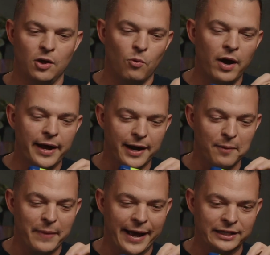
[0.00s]
What a
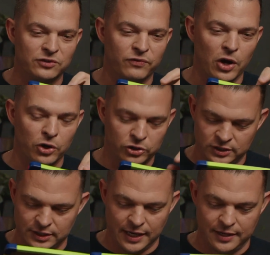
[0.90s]
mess, folks.
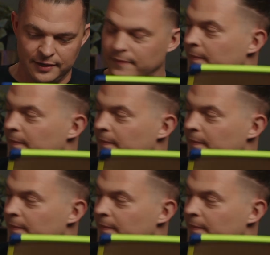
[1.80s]
That's another thing. That